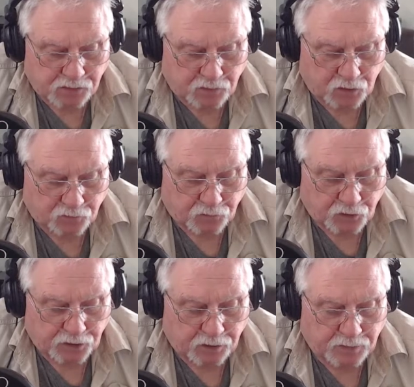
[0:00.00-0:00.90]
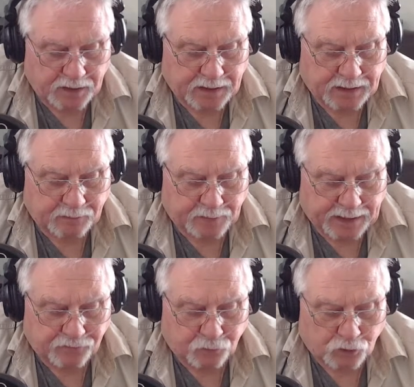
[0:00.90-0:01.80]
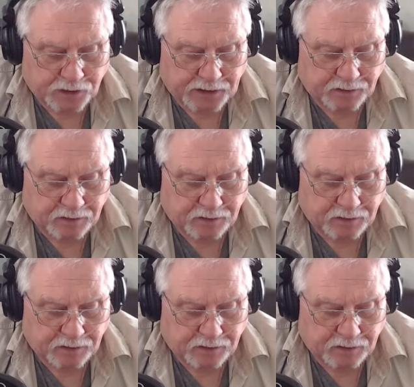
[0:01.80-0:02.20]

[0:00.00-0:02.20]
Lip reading: vote for him in a May 14th